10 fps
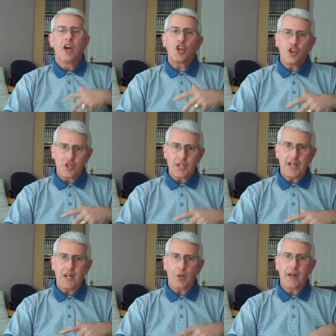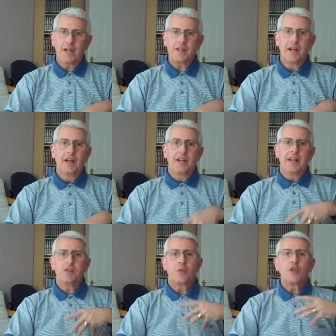A good takeaway
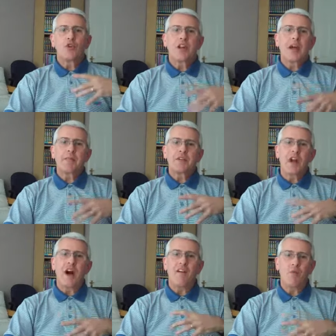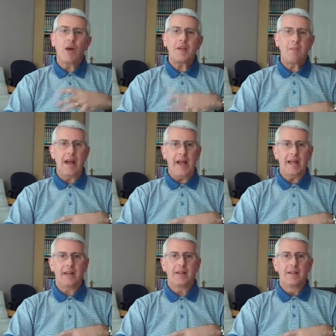is when your club is halfway
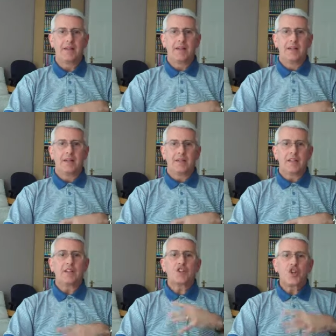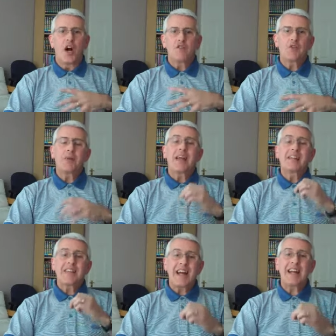back, and the shaft should be
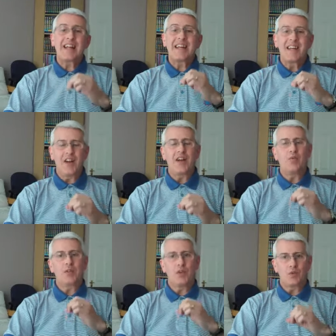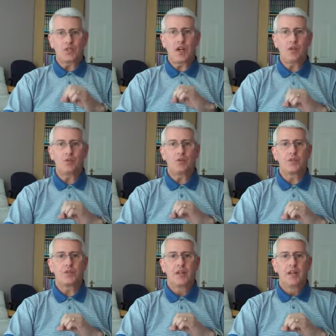exactly in line with your
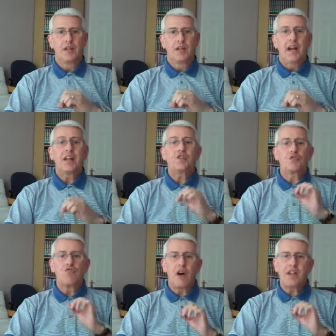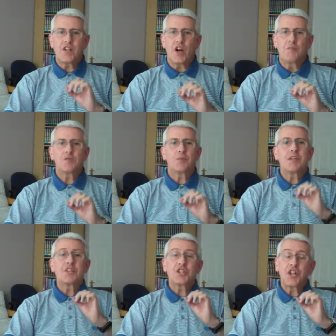toes, and your right arm should be
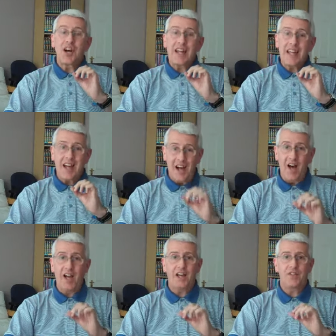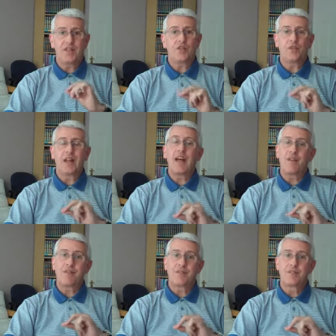slightly higher than your
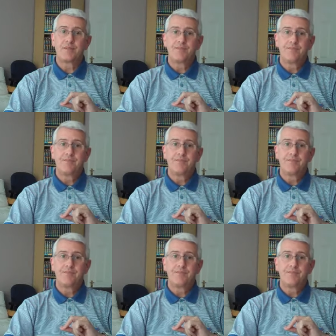left.